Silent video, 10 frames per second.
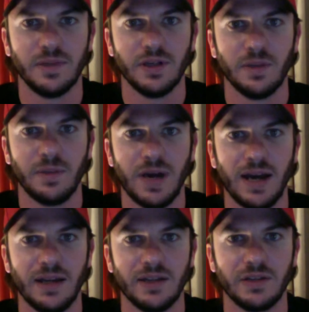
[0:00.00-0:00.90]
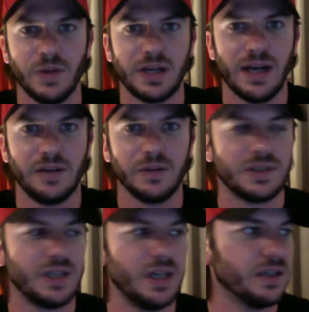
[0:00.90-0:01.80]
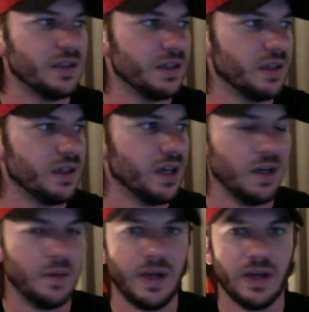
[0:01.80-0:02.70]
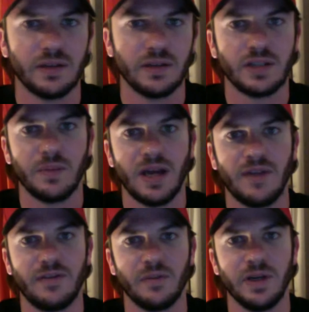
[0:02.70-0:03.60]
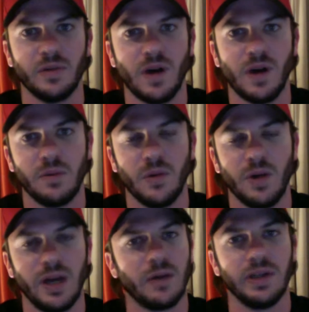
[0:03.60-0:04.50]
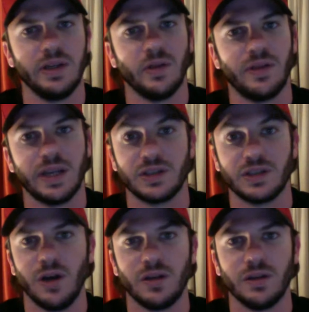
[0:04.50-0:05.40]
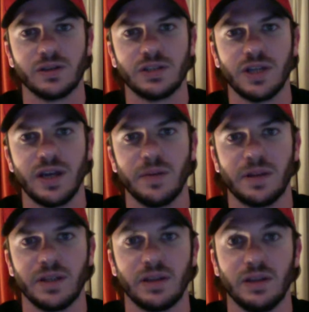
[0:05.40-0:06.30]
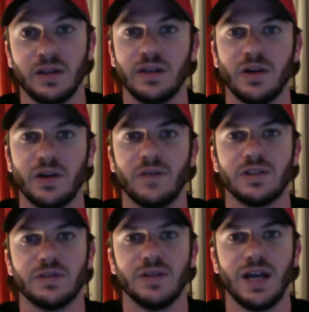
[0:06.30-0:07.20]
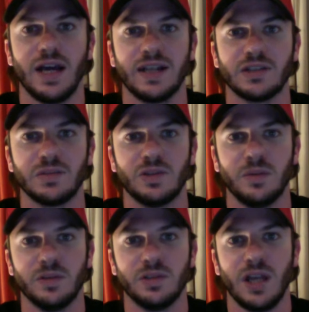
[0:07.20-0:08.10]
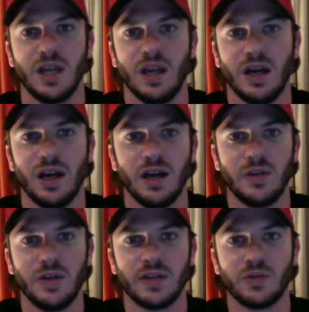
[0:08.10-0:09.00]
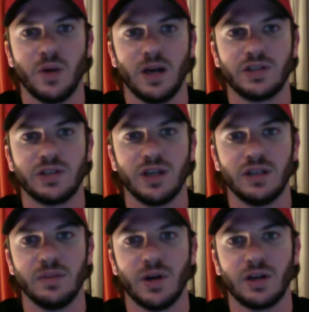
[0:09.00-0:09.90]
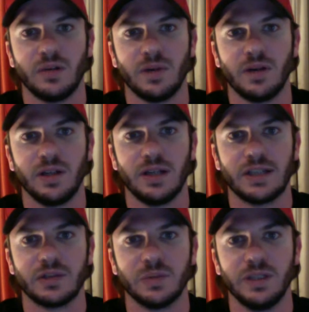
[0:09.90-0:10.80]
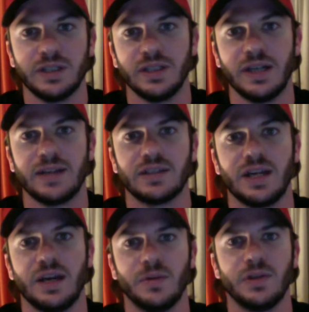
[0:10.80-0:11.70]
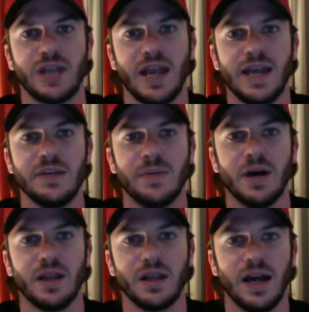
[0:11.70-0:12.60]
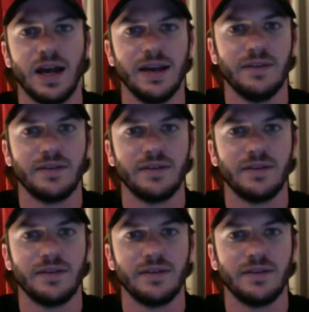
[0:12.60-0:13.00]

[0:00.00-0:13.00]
buying into what Kyle was saying about Sam Bradford being the water boy. I really don't think it's all on Sam. I think their offensive line has some troubles. You guys watched DeMarco Murray last week. The Dallas Cowboys ate him alive.